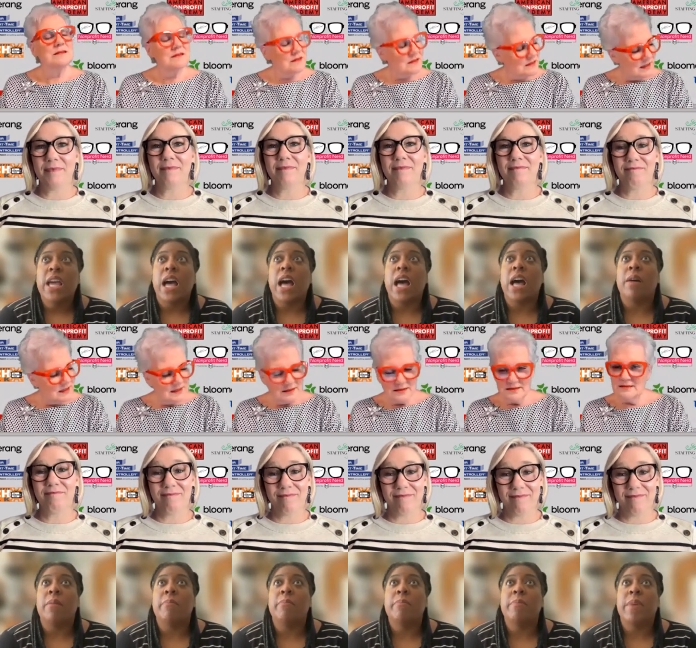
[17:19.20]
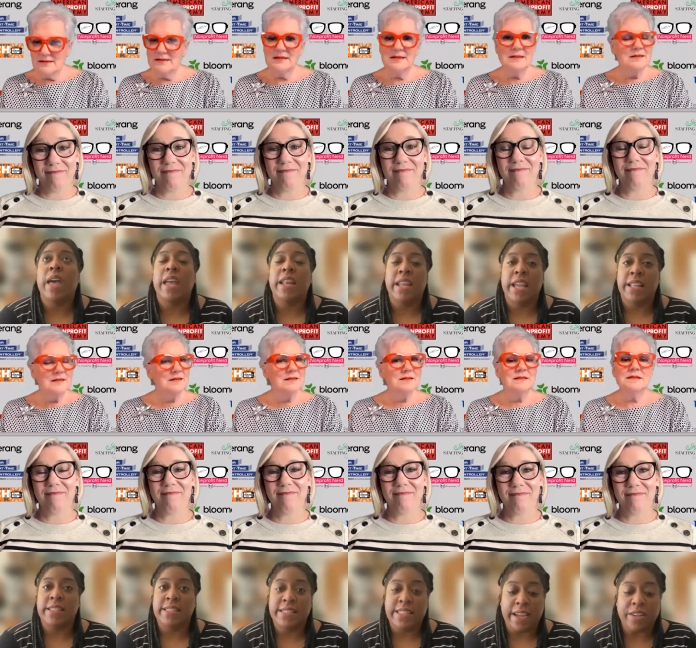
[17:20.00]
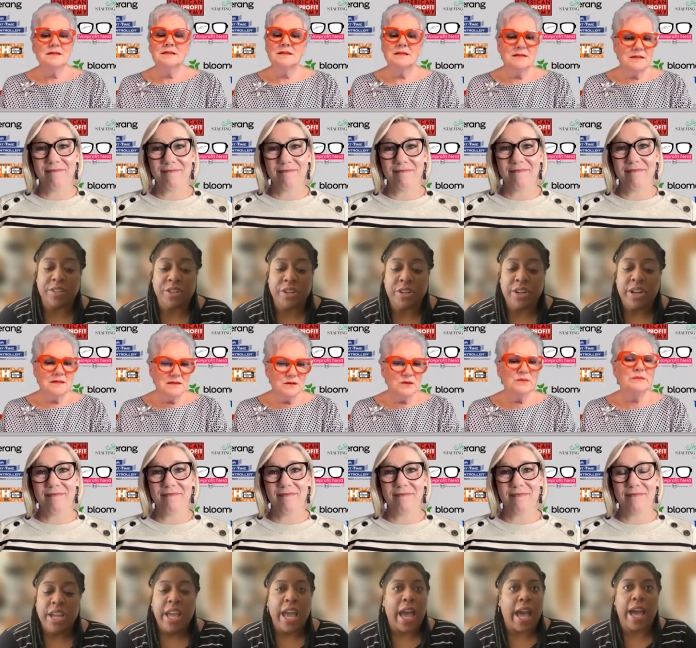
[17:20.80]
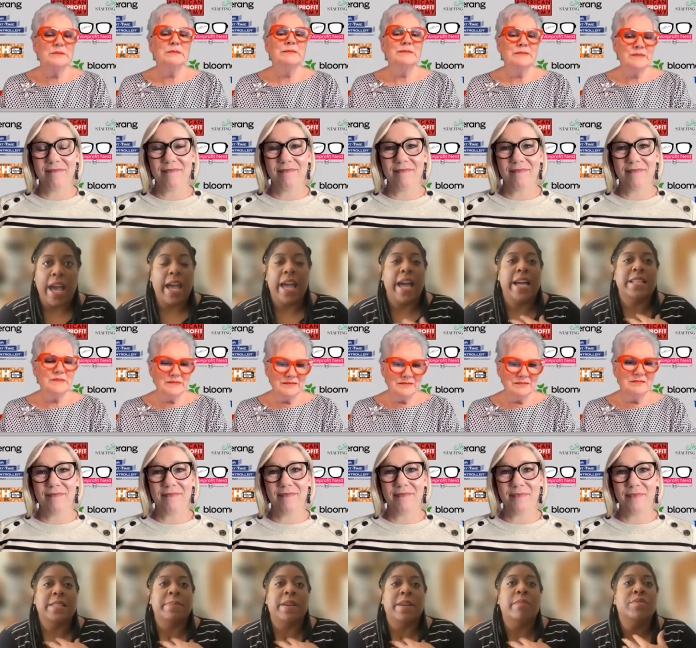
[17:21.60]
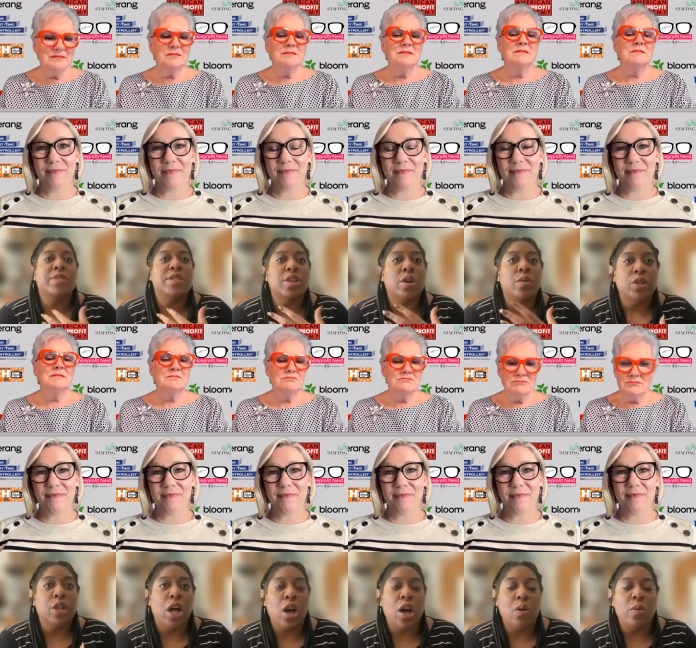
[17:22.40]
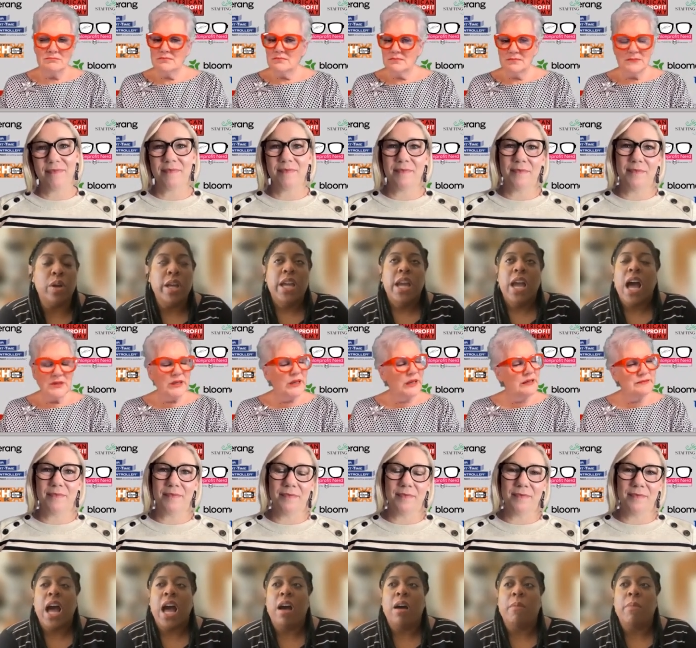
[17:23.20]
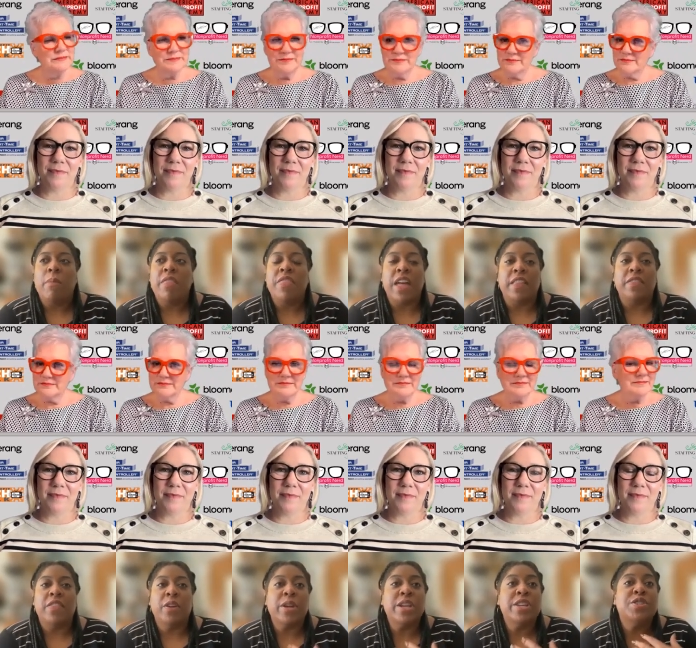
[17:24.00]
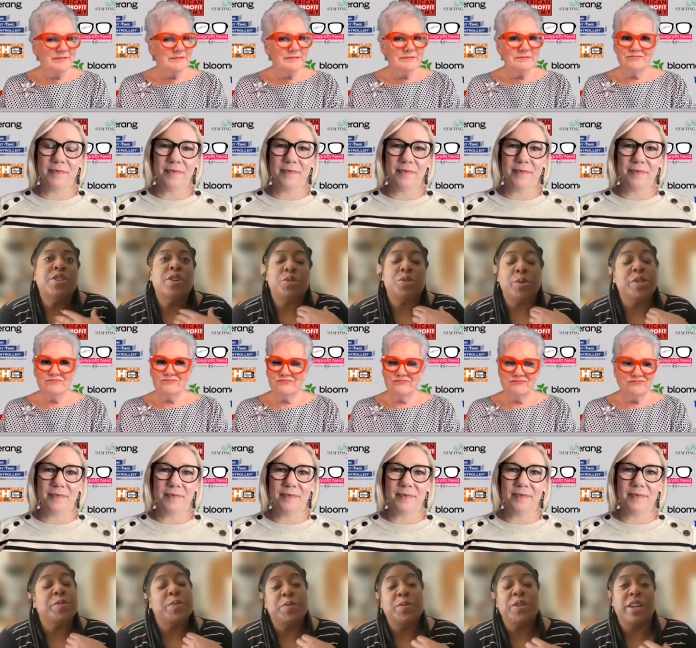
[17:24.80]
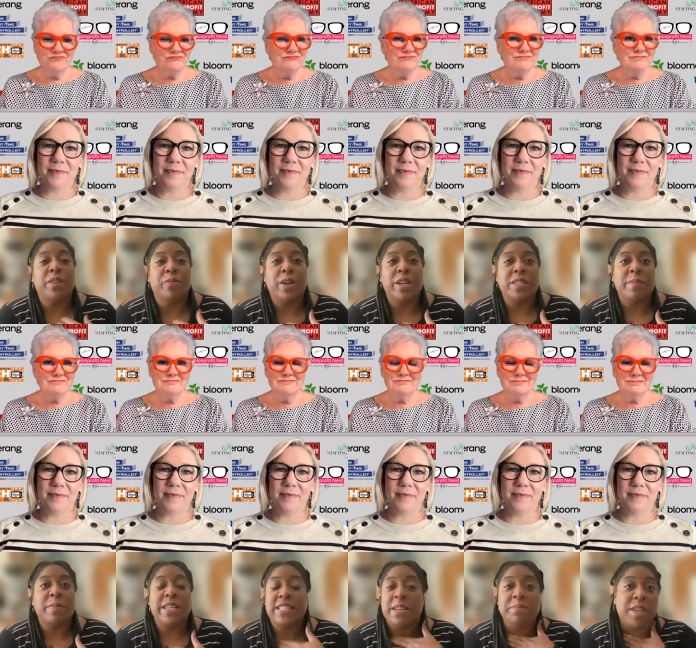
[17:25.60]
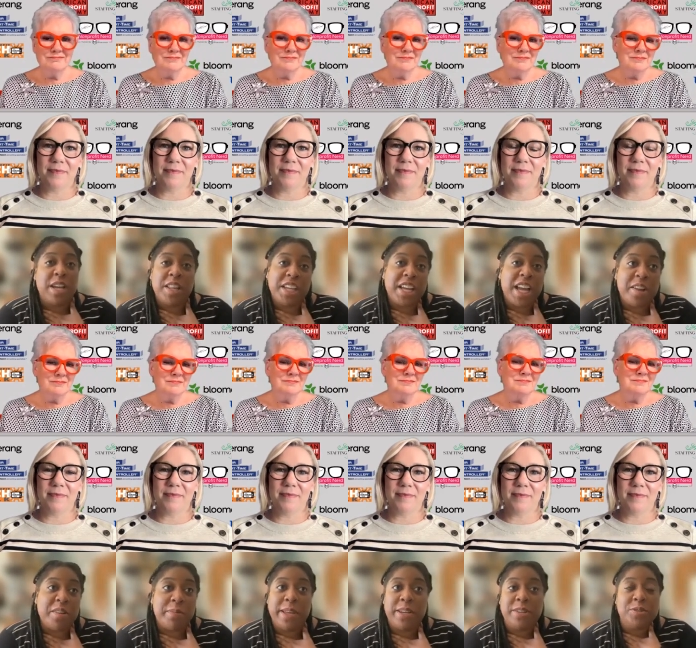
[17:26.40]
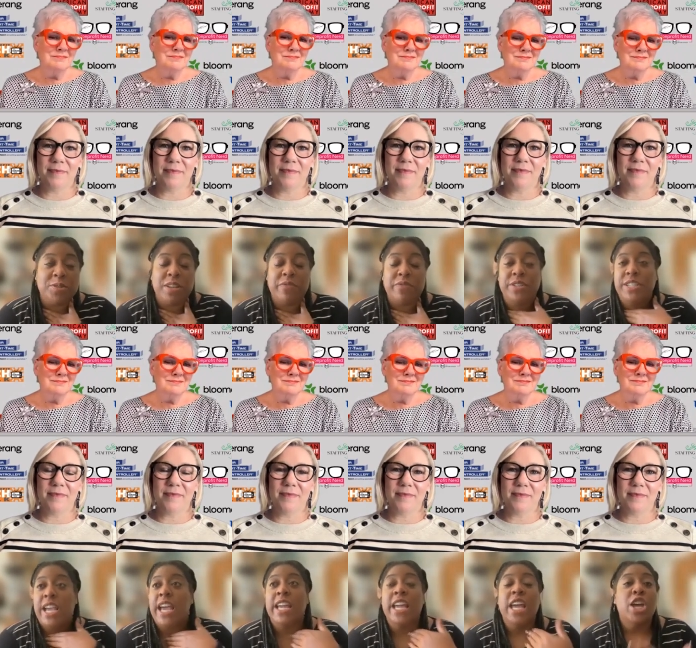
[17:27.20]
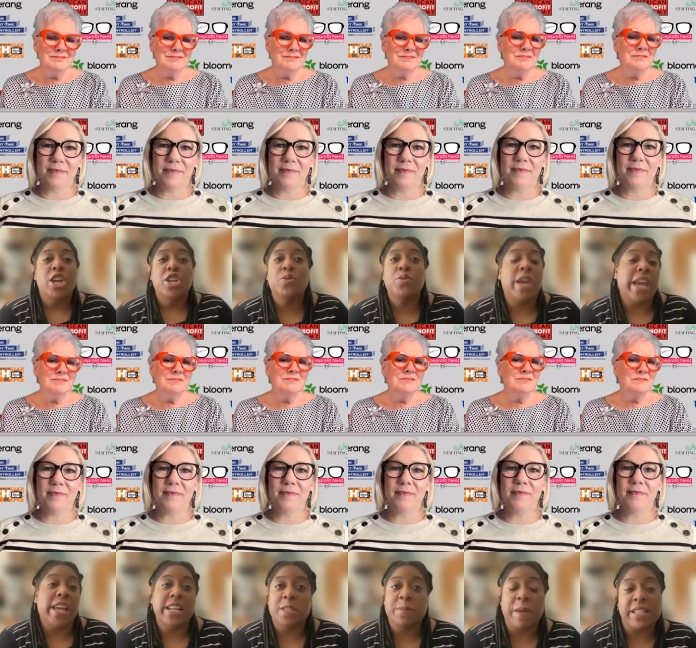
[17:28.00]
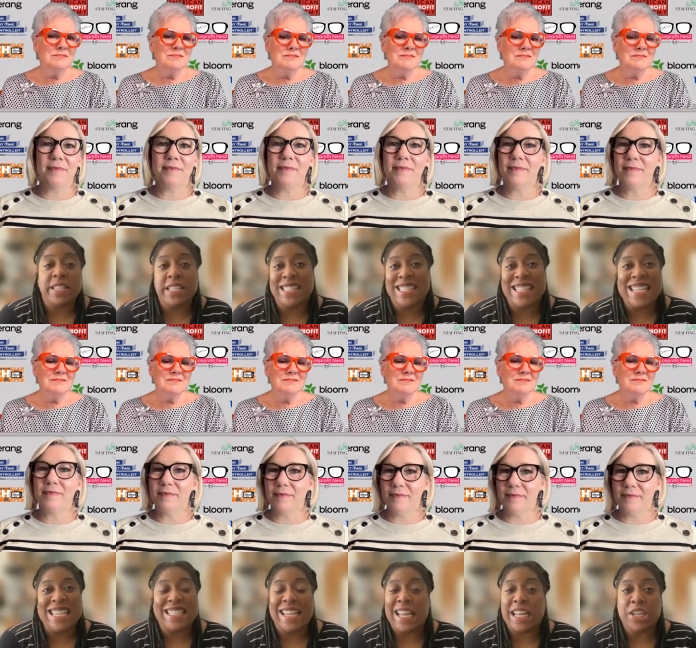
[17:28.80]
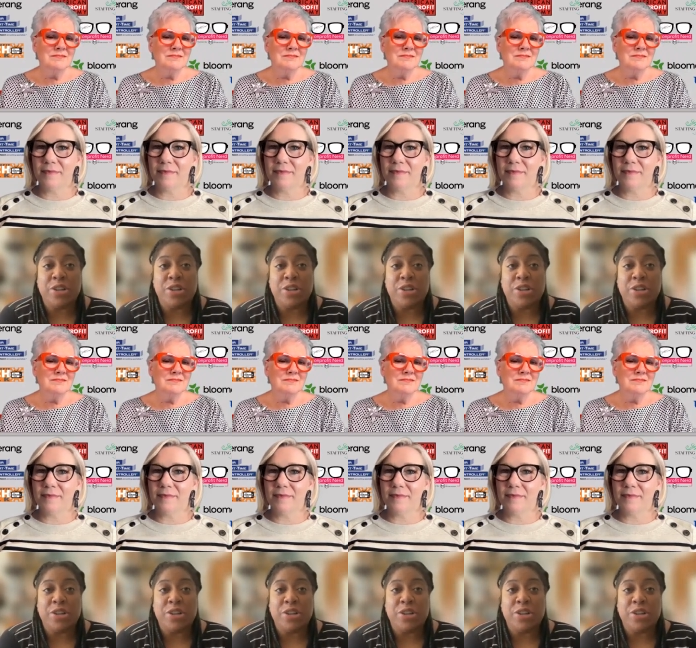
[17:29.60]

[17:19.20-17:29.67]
Speaker 1: um, and, and sector ha- has become so low um, that there is no choice when you look at resumes. I'm telling hiring managers every day, you can't expect to see 10